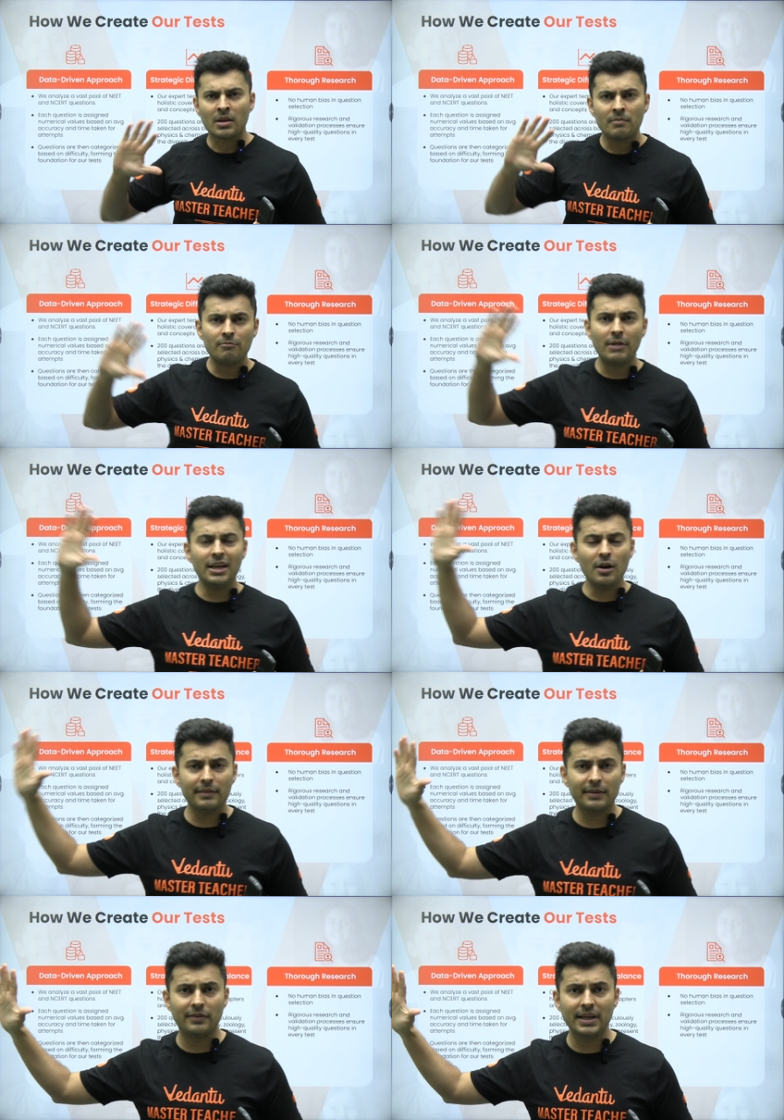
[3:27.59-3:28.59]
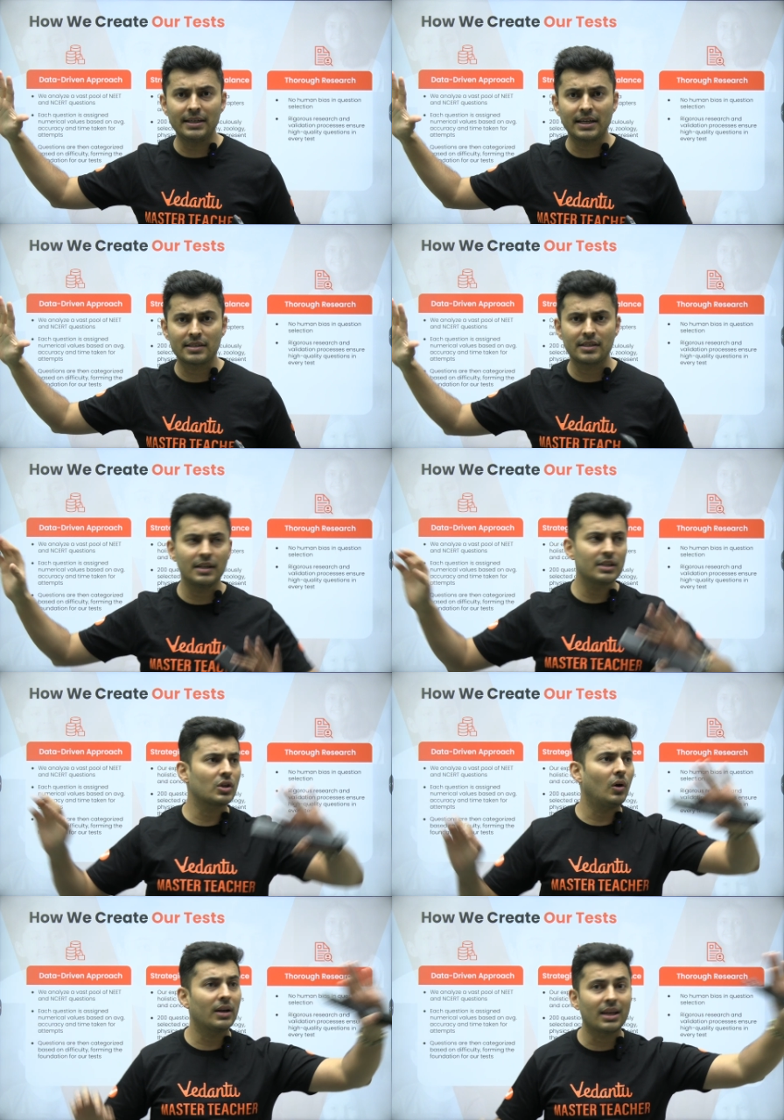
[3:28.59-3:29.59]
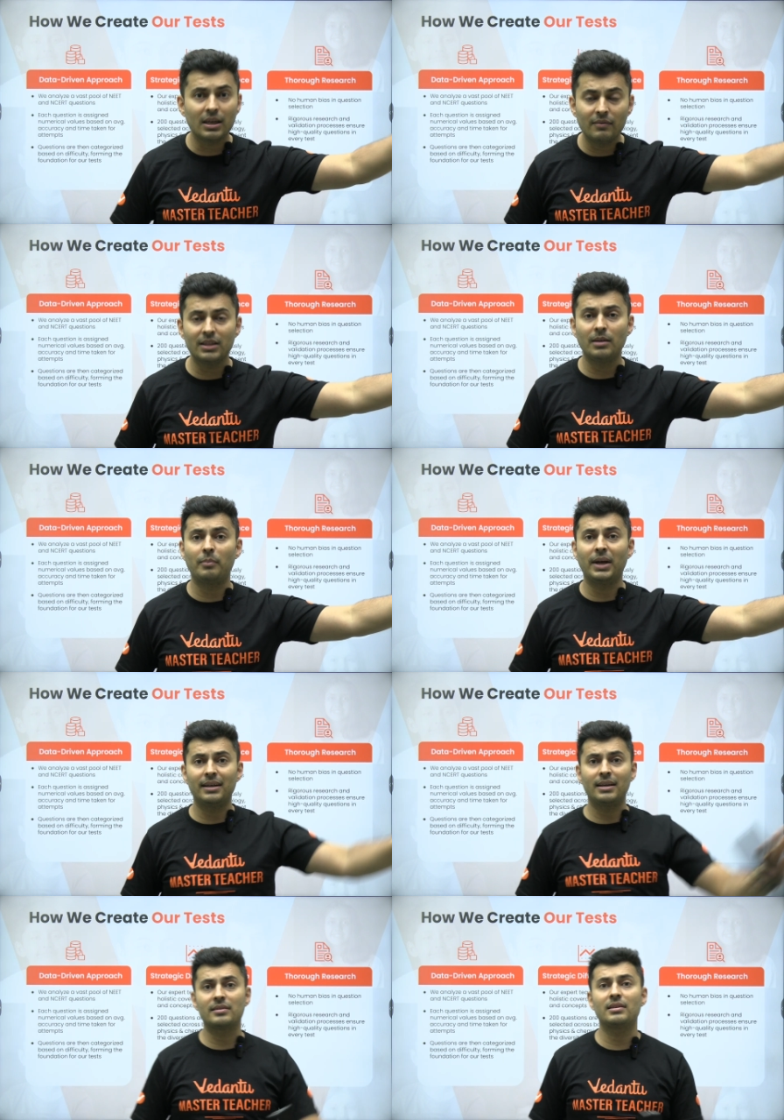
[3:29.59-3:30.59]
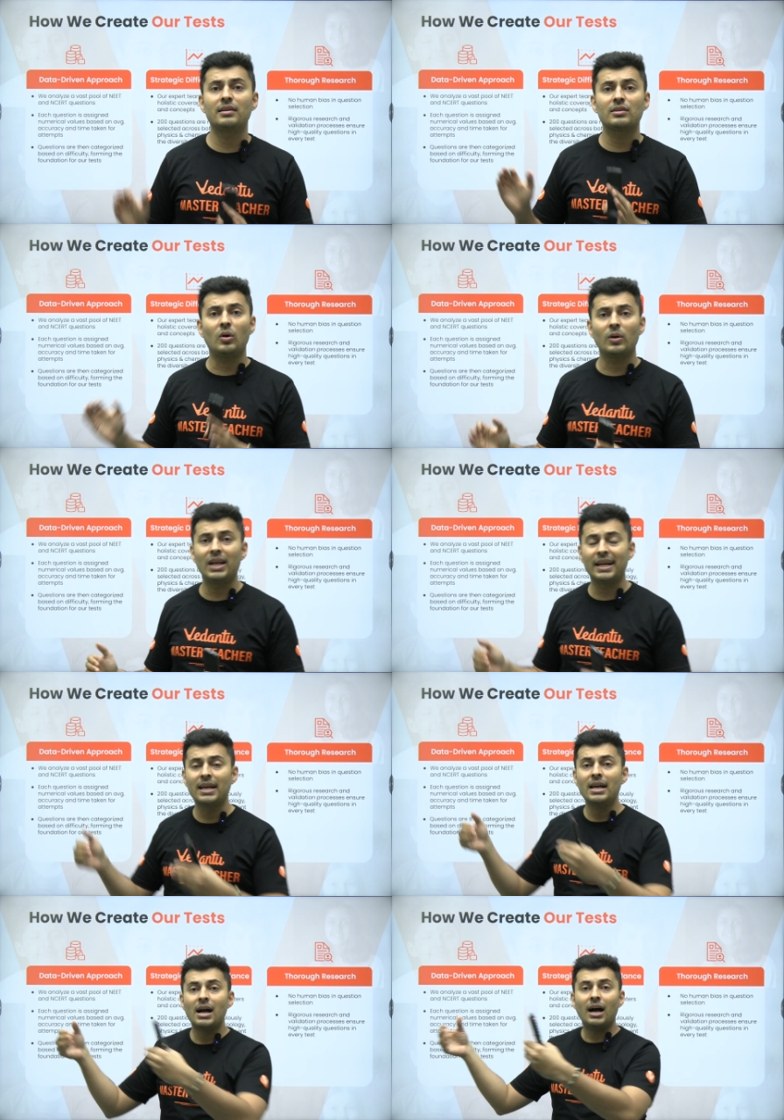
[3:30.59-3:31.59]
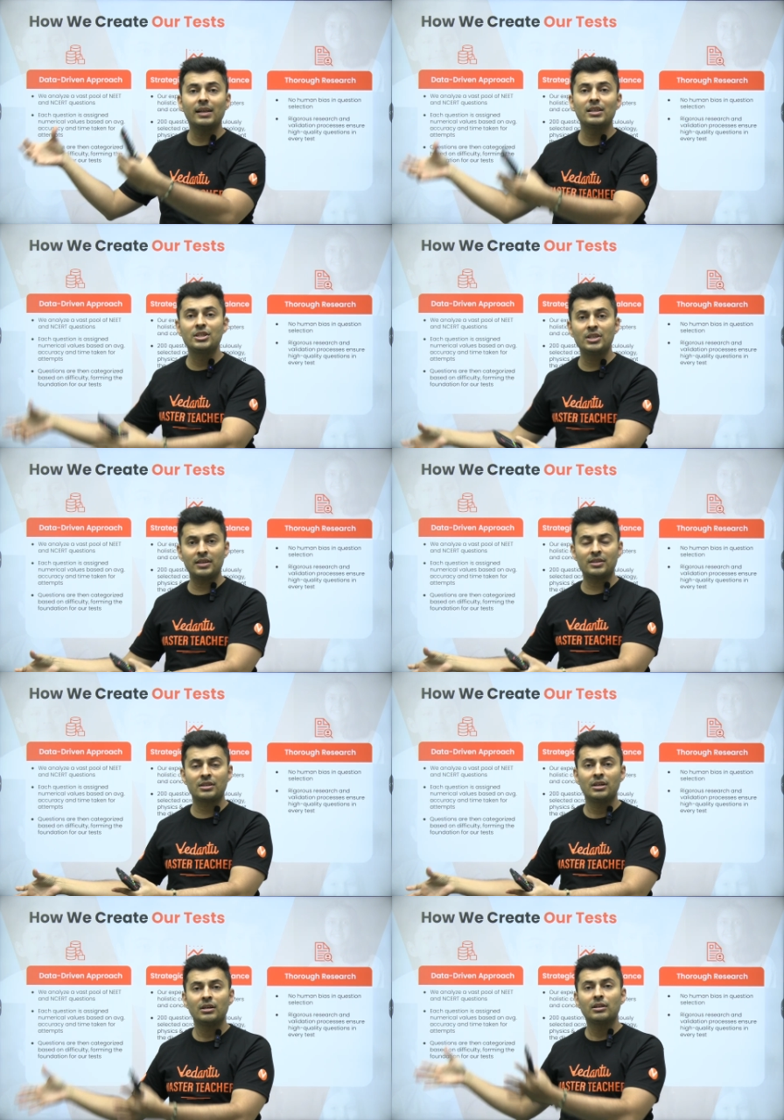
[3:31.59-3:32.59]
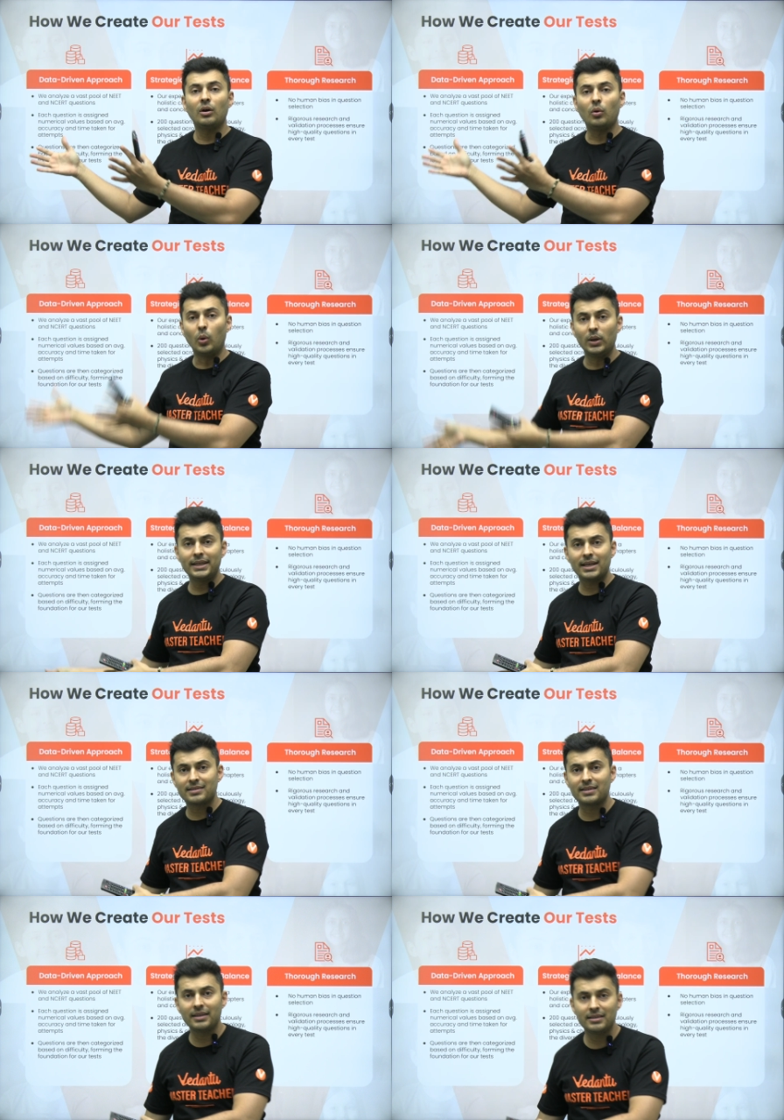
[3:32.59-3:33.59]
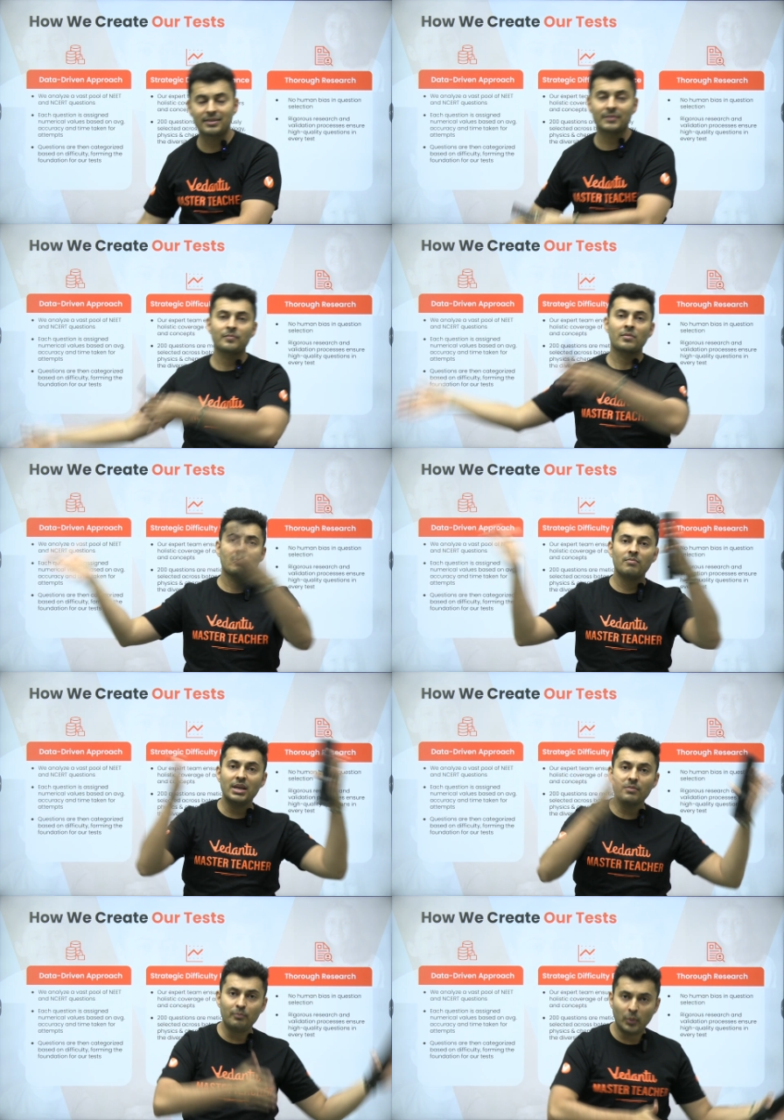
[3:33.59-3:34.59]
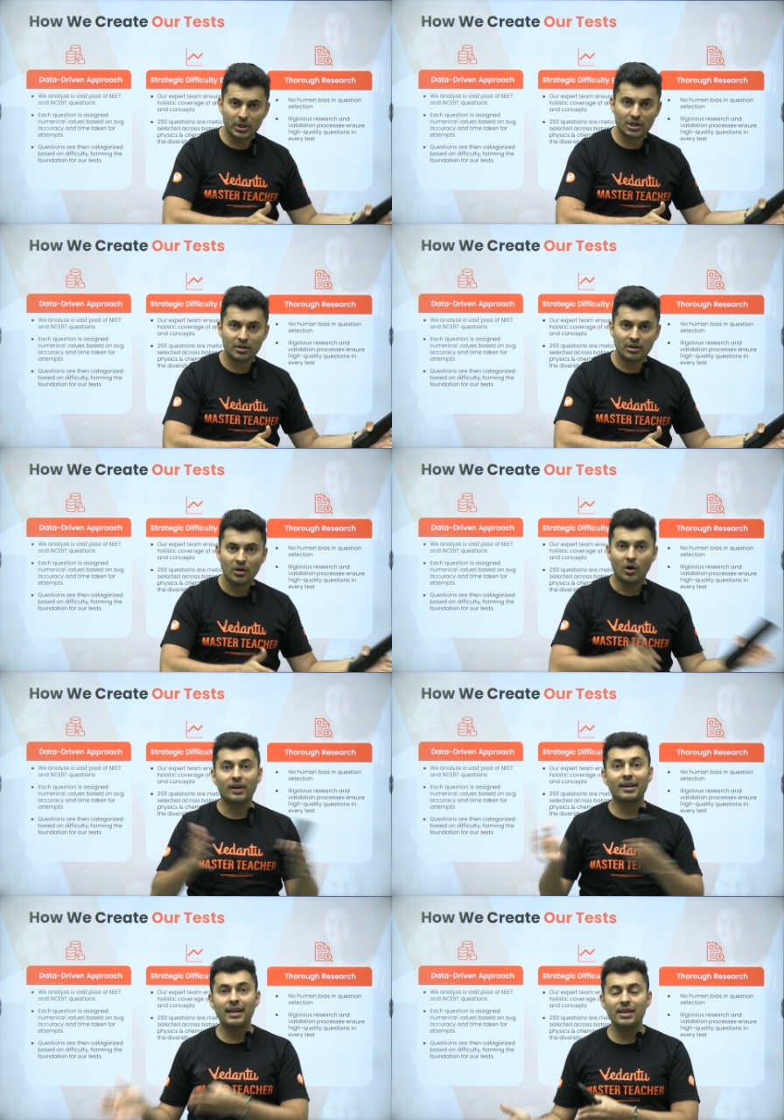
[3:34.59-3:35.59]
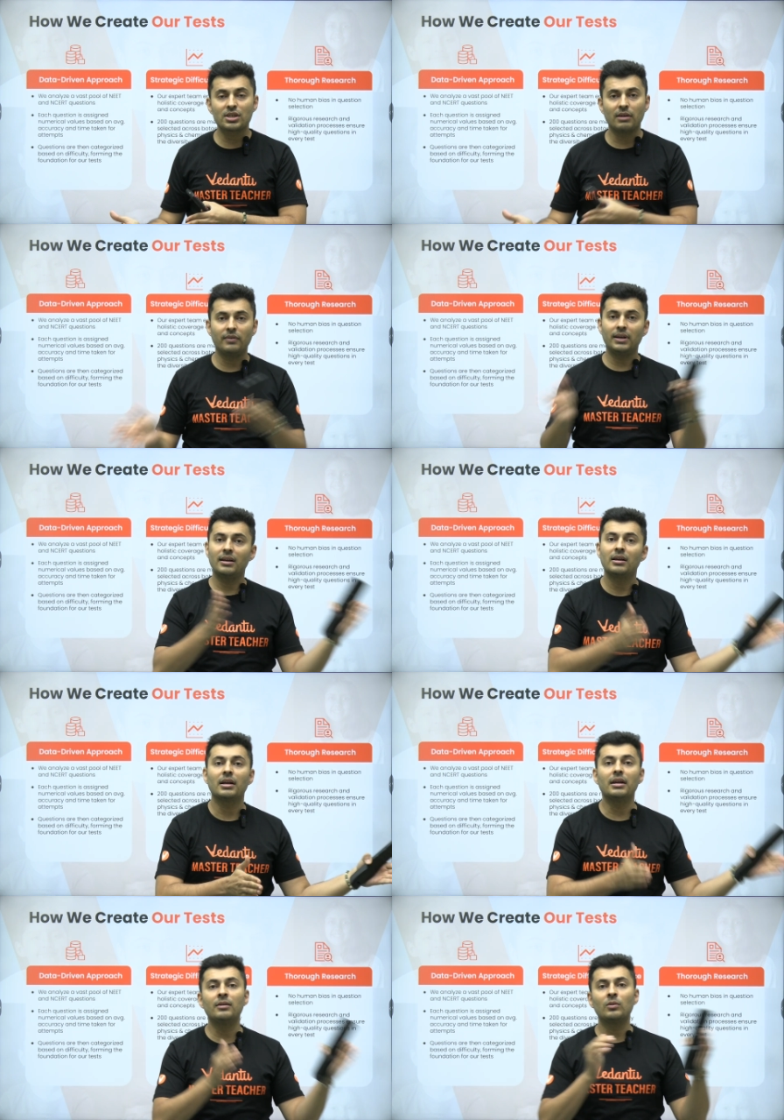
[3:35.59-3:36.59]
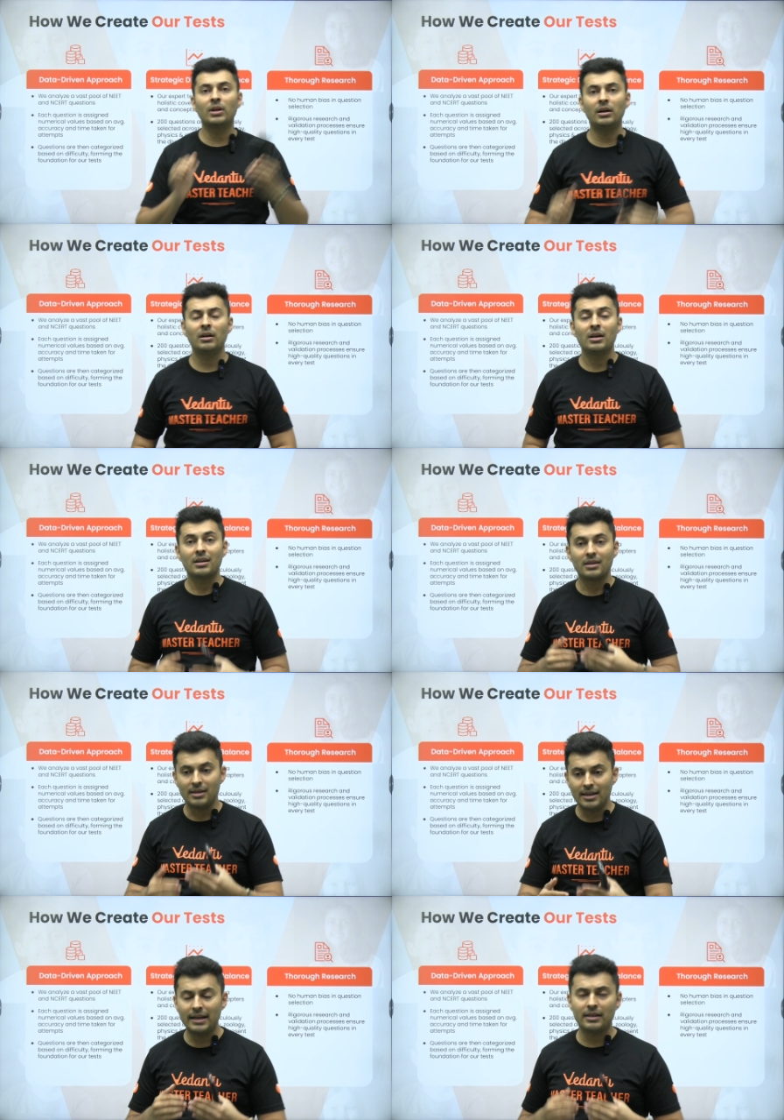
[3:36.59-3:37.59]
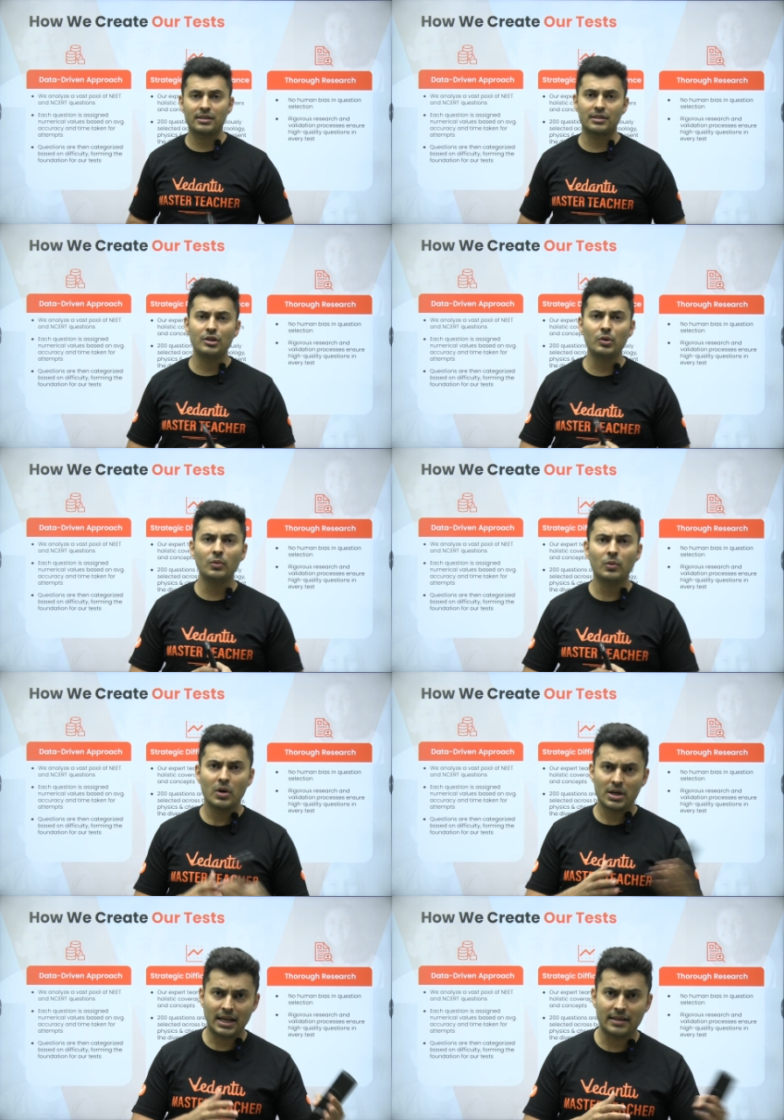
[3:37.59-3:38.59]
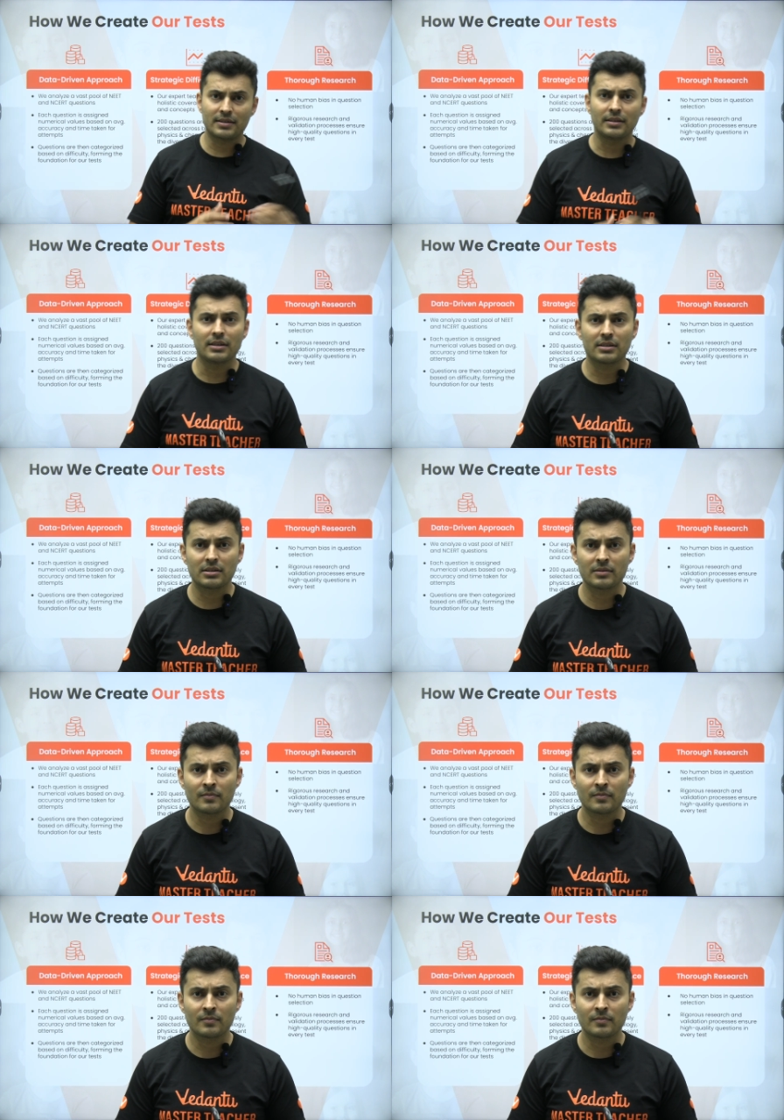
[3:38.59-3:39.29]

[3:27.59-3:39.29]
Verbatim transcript: Many of the free test series or even the paid test series online are just the old test series being put or reshuffled into the latest new test series.